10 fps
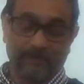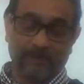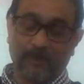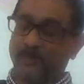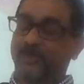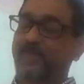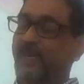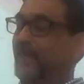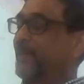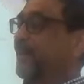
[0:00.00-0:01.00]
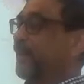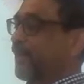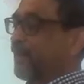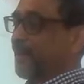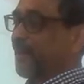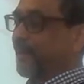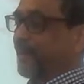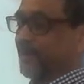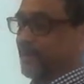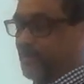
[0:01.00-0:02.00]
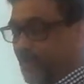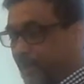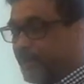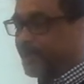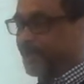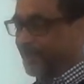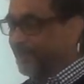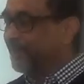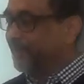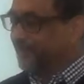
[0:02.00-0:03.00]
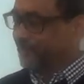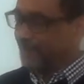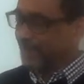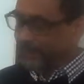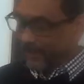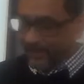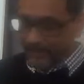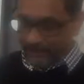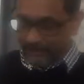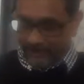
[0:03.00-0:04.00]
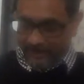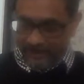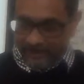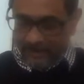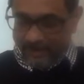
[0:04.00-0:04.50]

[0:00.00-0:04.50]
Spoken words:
most stunning thing, is that they